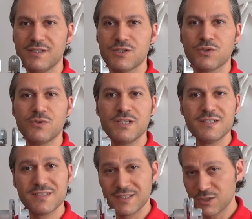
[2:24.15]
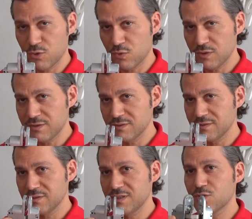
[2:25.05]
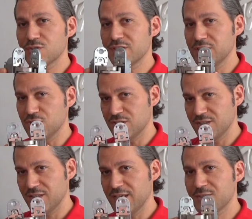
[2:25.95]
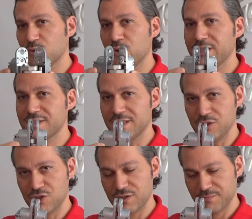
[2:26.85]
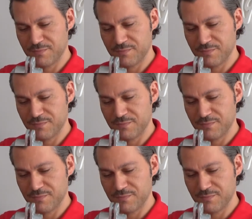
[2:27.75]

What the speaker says: So this is called the SOS hinge, SOS hinge.